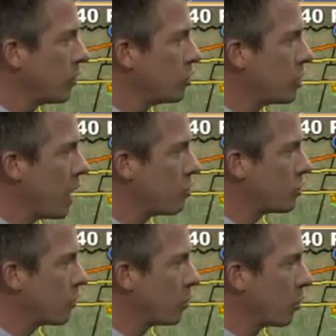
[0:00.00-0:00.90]
The
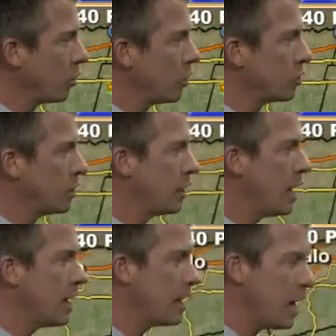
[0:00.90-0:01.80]
showers from earlier
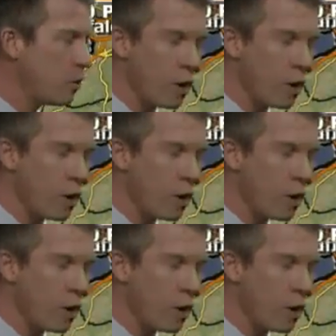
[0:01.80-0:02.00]
today now